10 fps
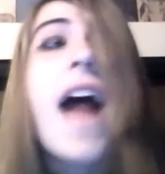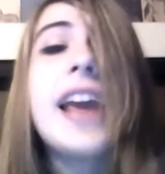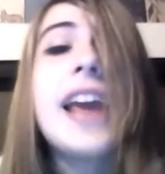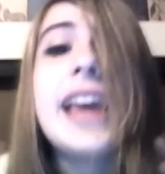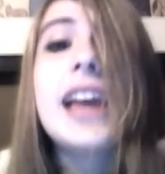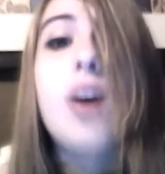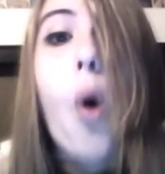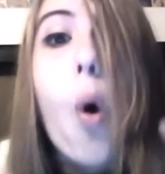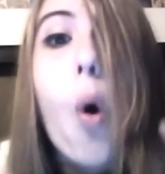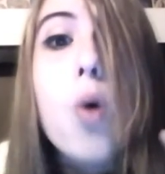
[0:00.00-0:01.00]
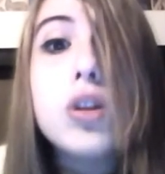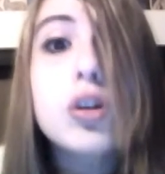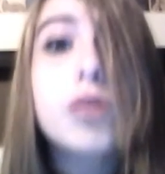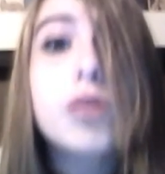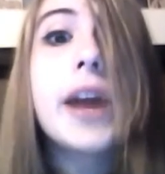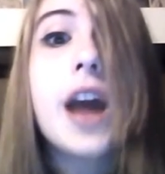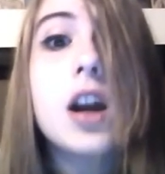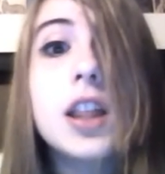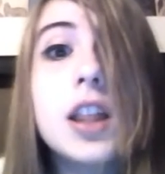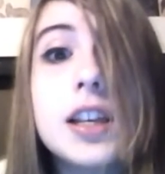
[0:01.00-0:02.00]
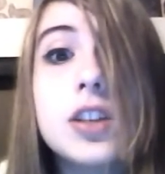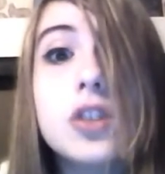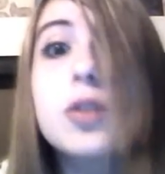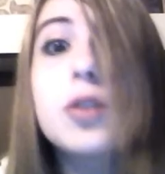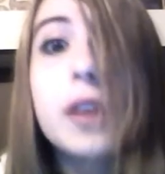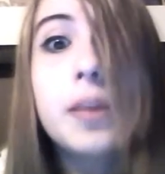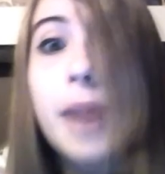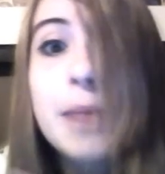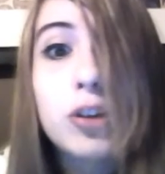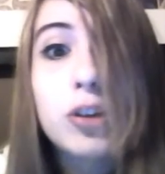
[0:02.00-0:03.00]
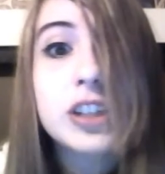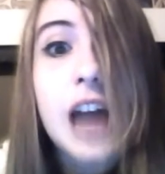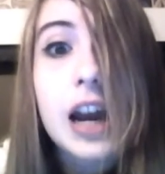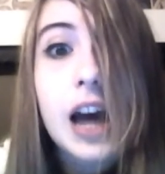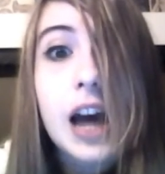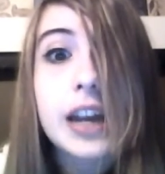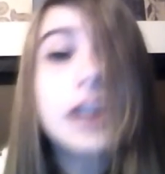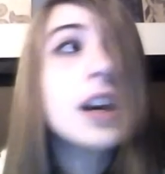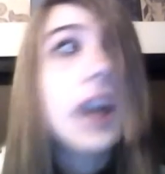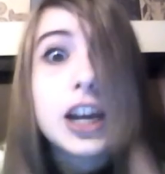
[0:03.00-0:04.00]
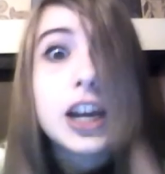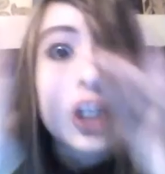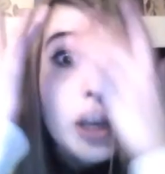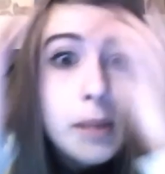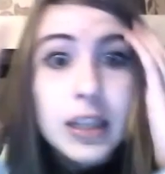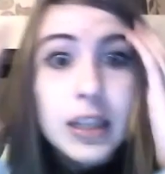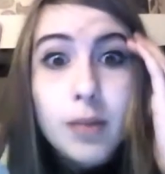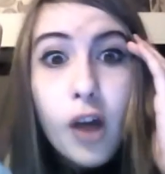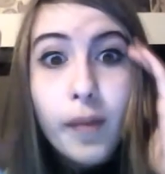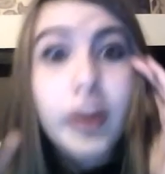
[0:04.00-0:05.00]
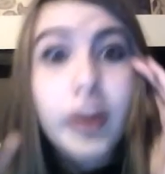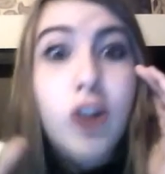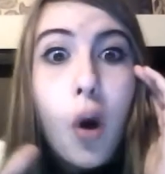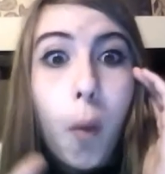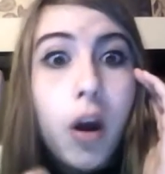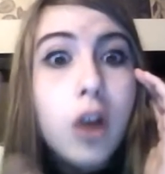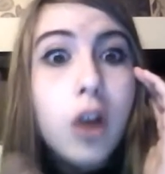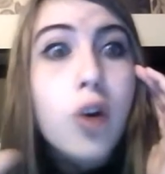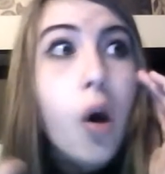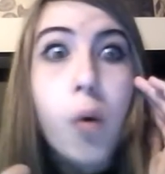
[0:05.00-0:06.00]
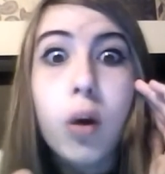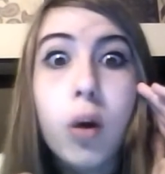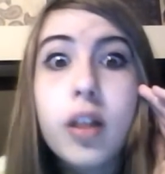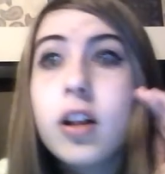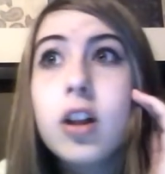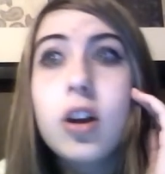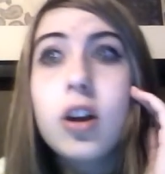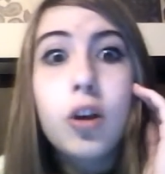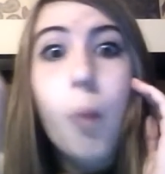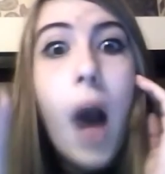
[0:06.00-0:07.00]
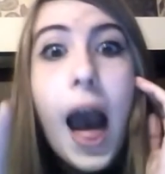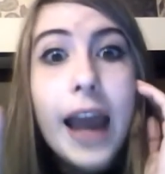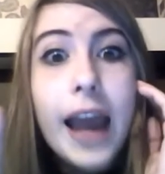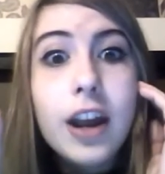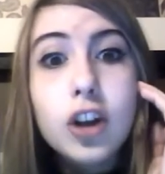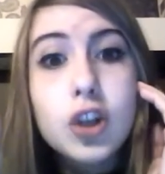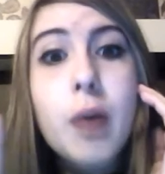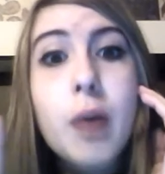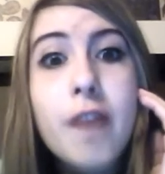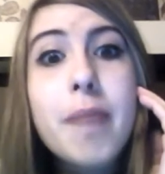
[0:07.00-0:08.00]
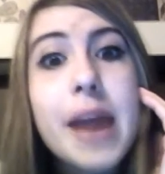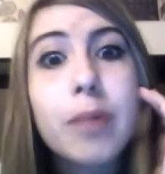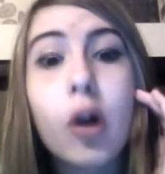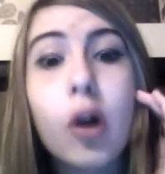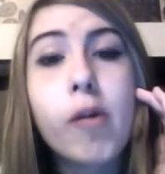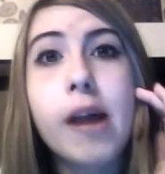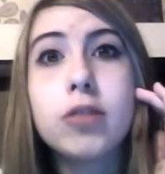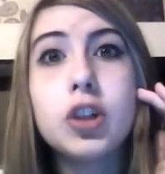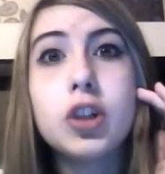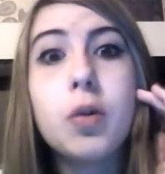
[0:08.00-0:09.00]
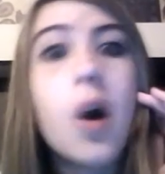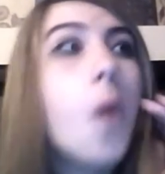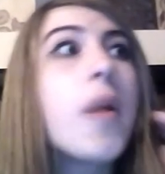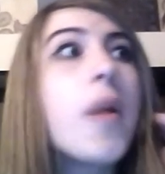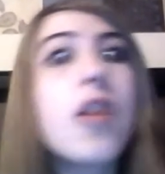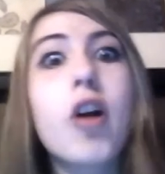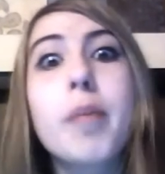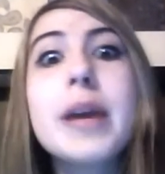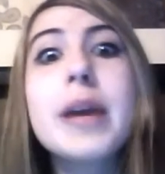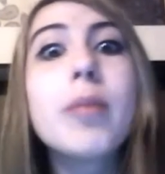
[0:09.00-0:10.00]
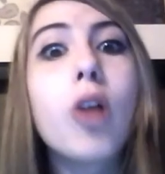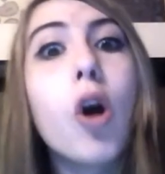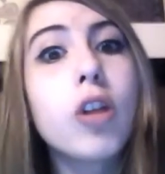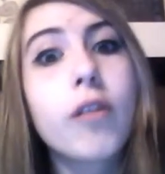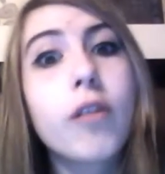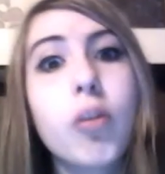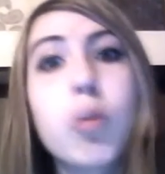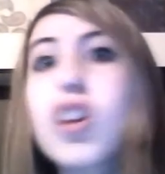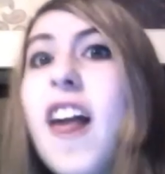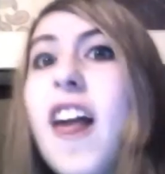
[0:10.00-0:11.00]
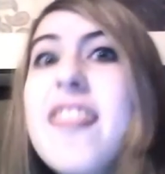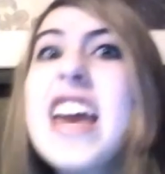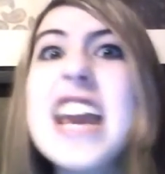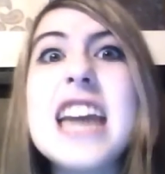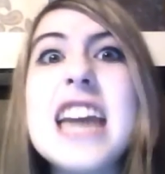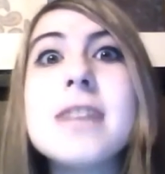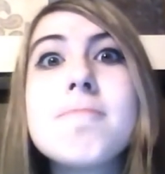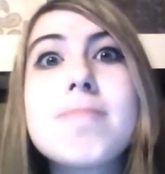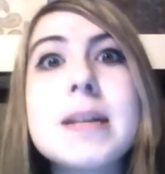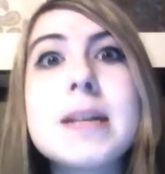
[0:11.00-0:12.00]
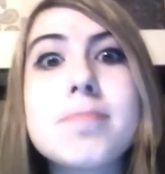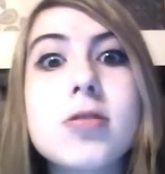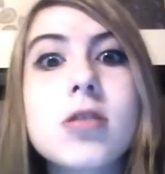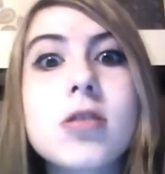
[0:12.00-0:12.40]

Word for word: can't hold the crayon unless there's like the paper is not on it. It just like pisses me off. I'm like, no, no. Why do you have paper around you when there are people all over the world that hate paper?